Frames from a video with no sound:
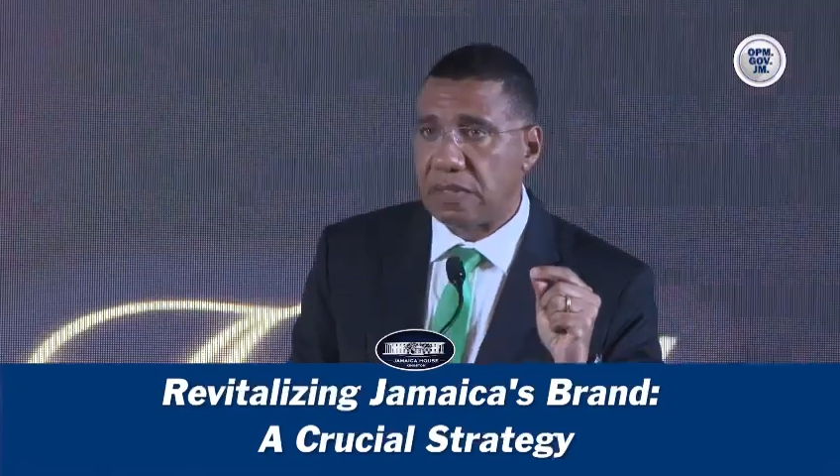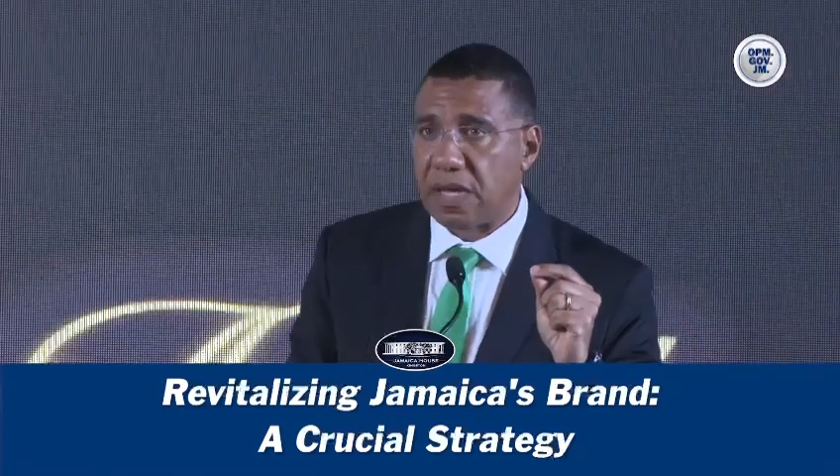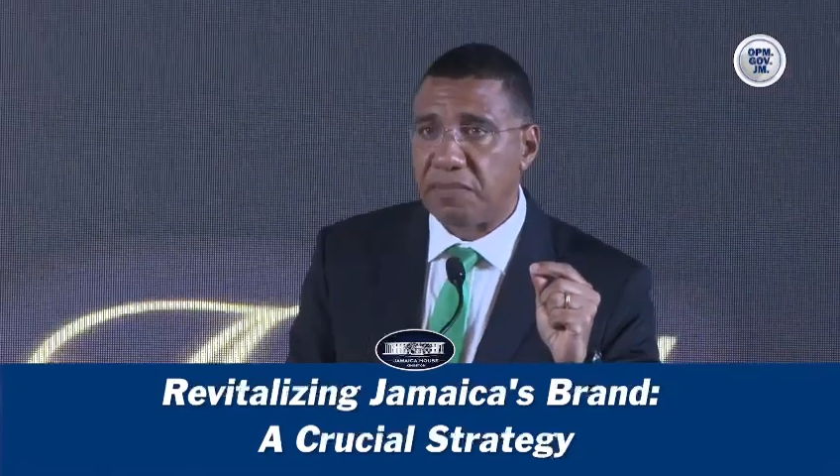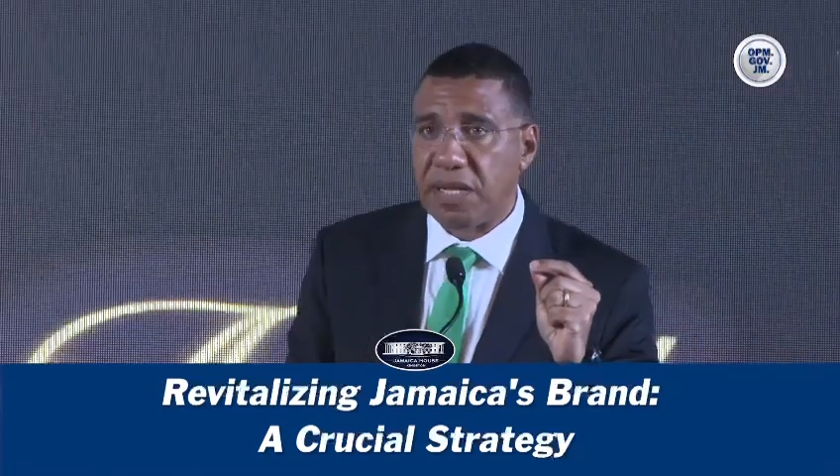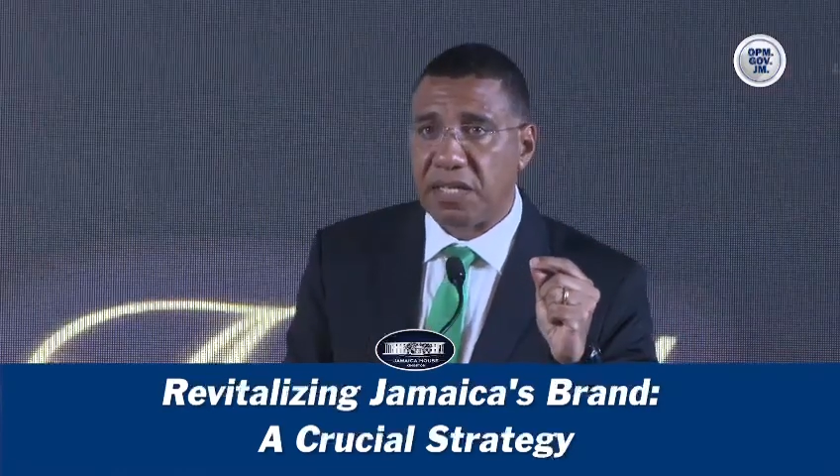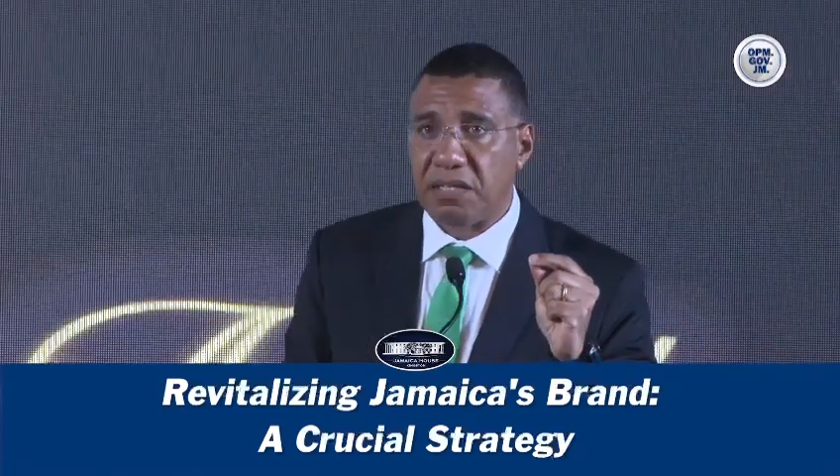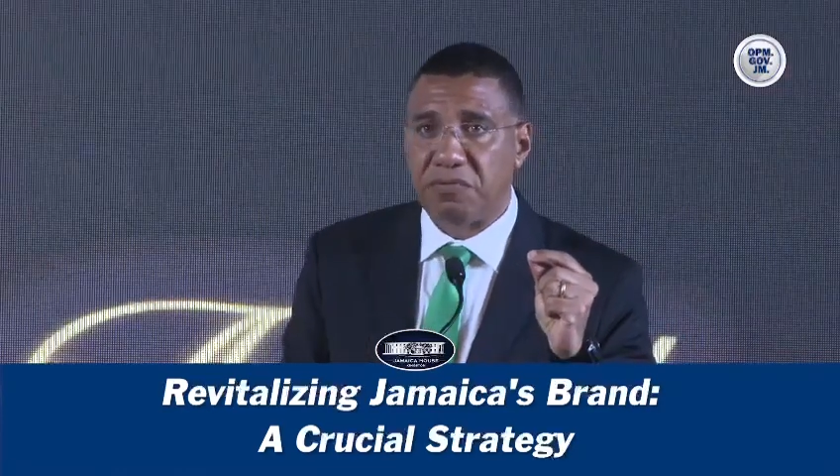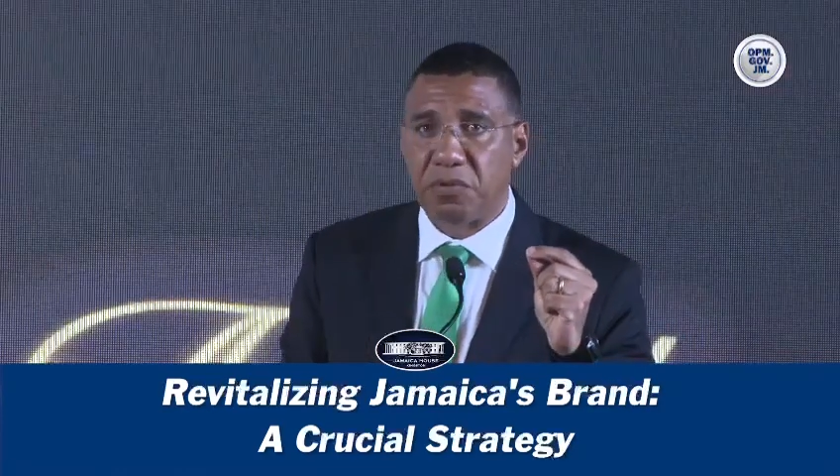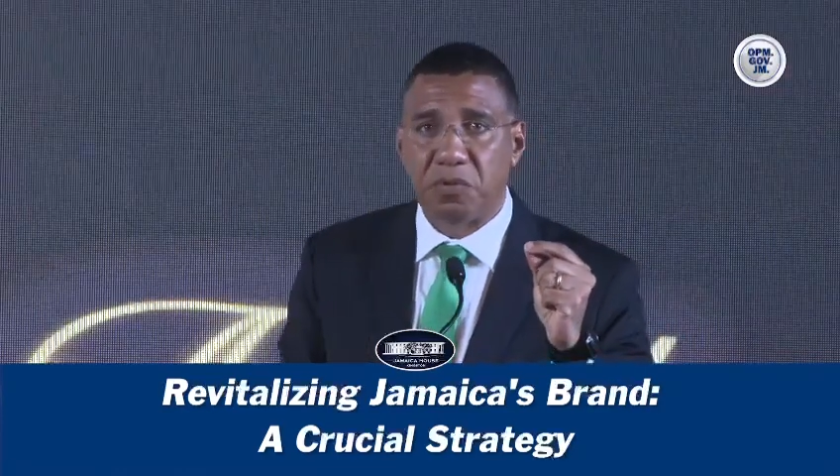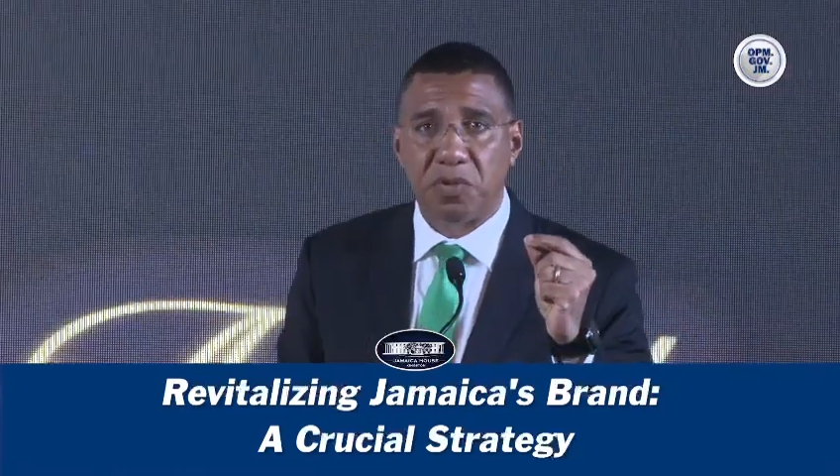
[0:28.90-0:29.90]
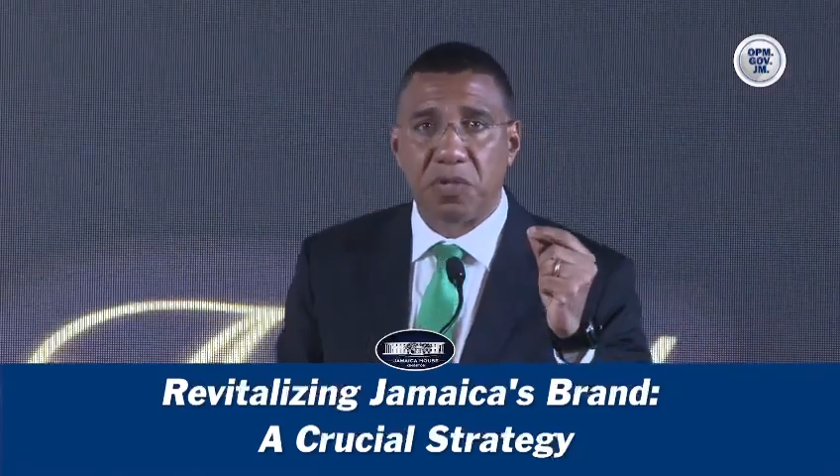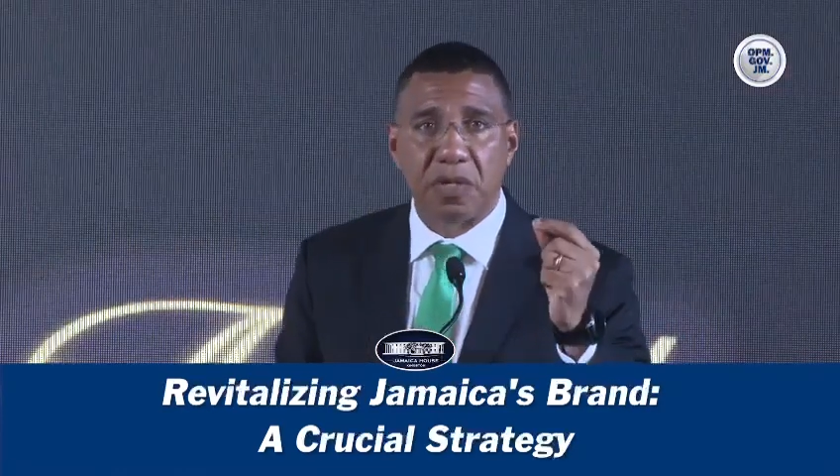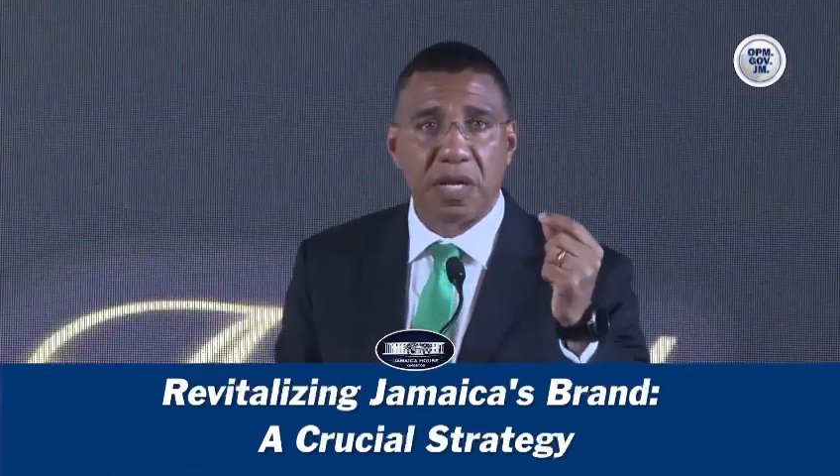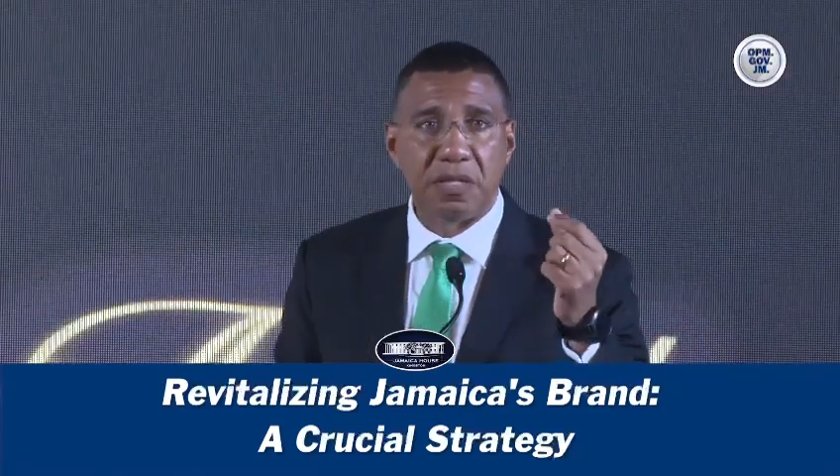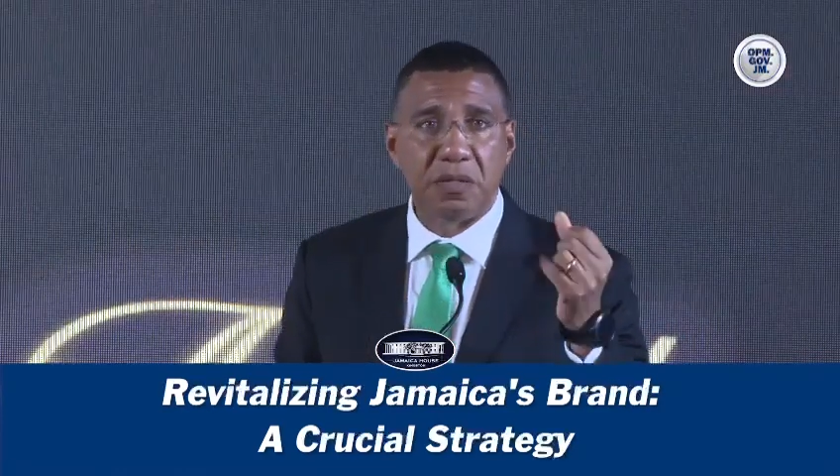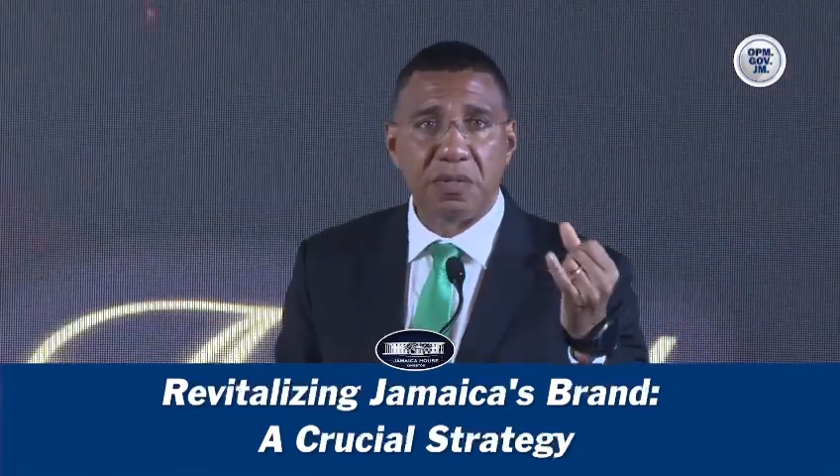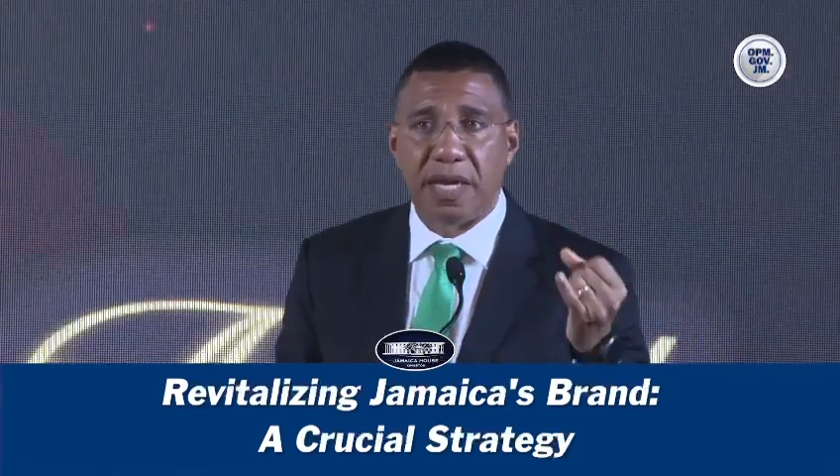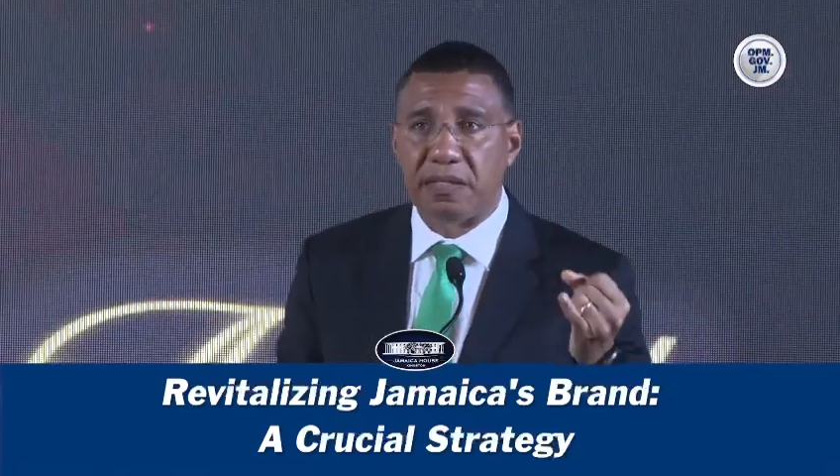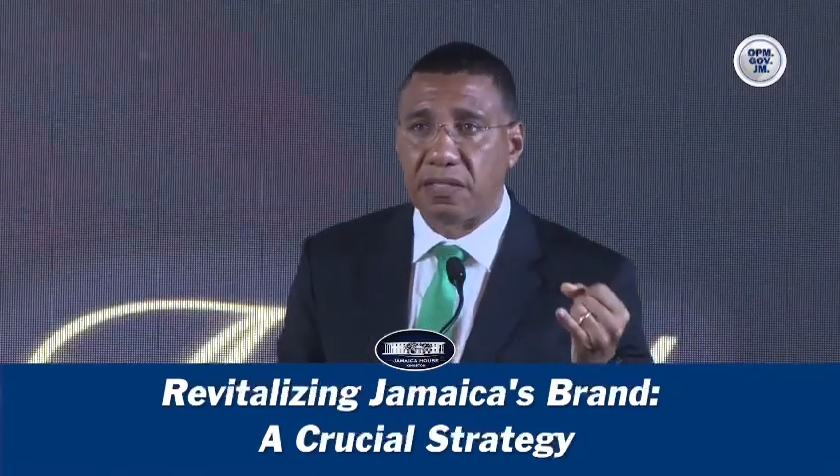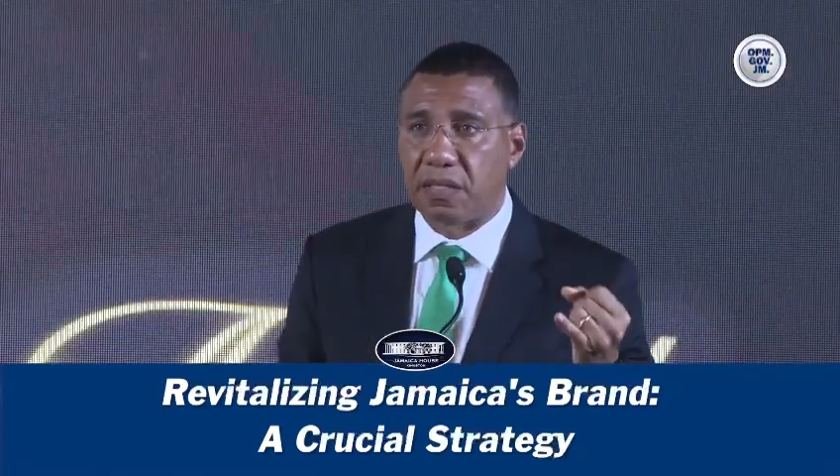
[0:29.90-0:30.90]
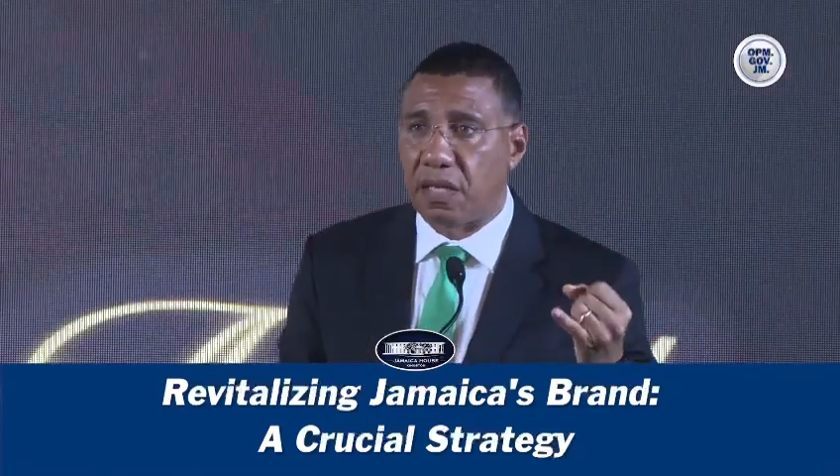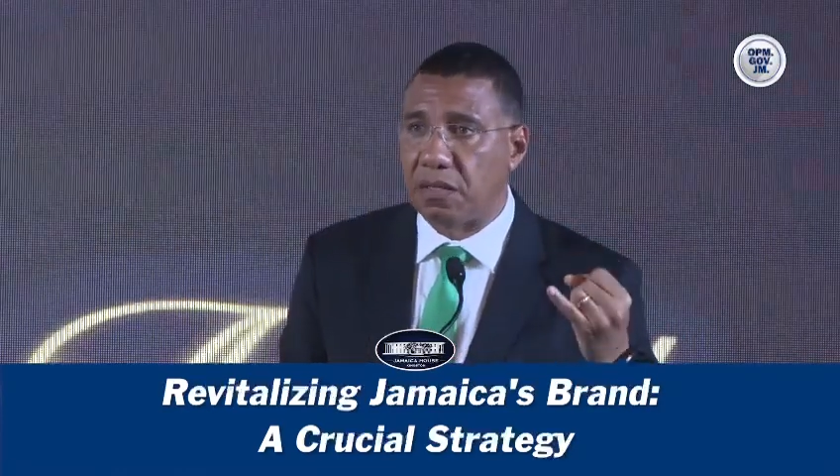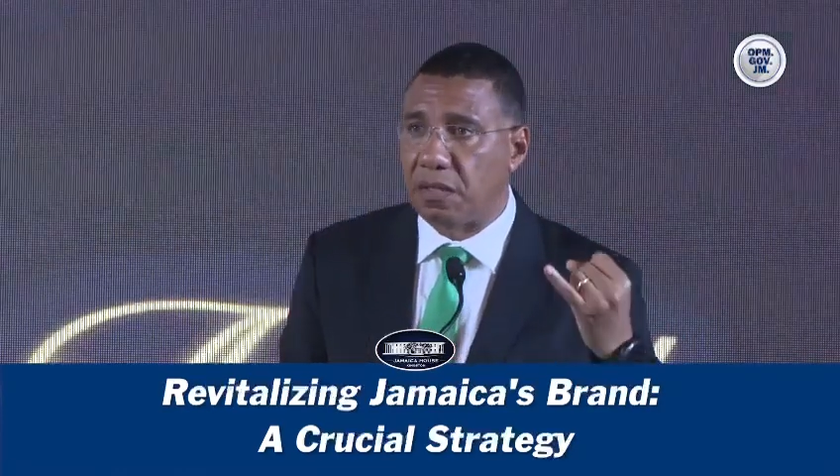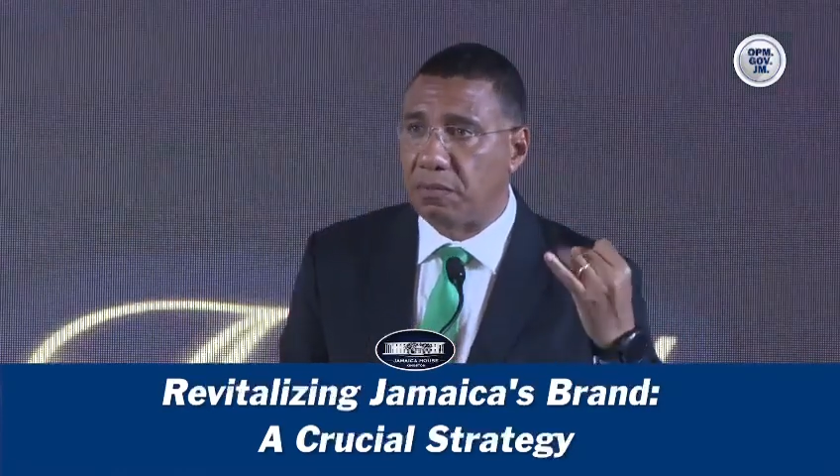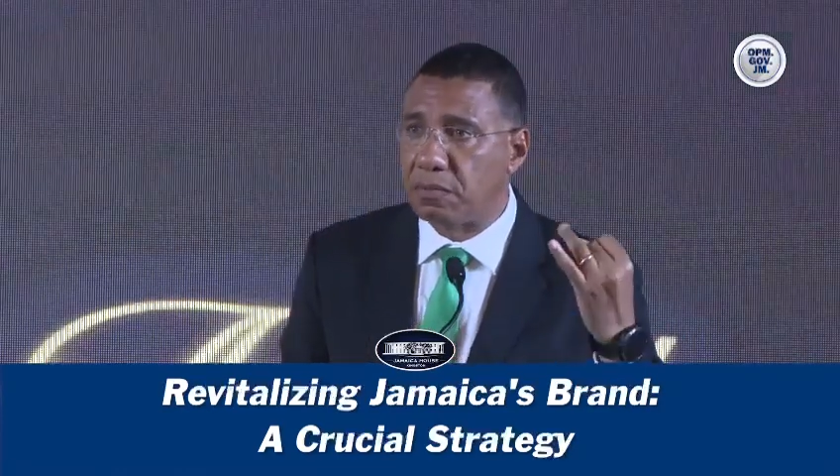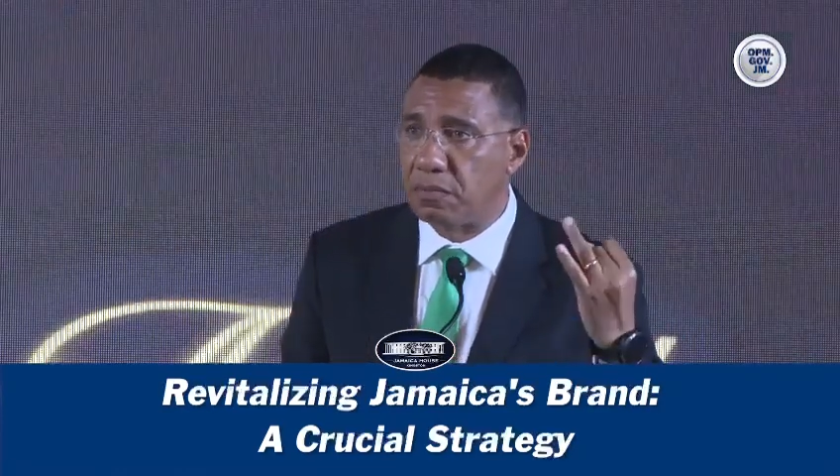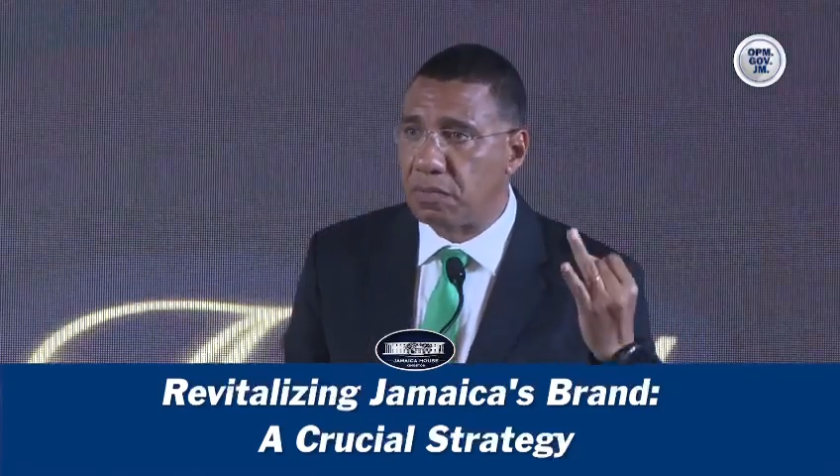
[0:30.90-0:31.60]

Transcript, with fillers: I believe you would look at the United Kingdom,